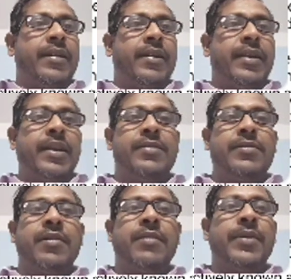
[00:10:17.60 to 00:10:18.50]
it's
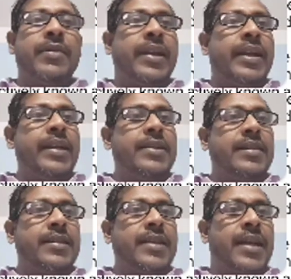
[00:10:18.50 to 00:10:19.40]
no more lakes.
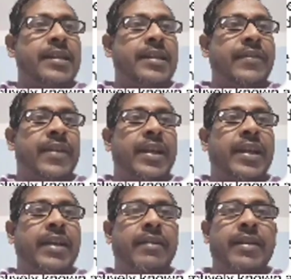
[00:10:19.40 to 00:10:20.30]
The
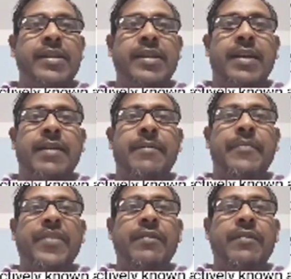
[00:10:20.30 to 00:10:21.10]
Shivalik range comes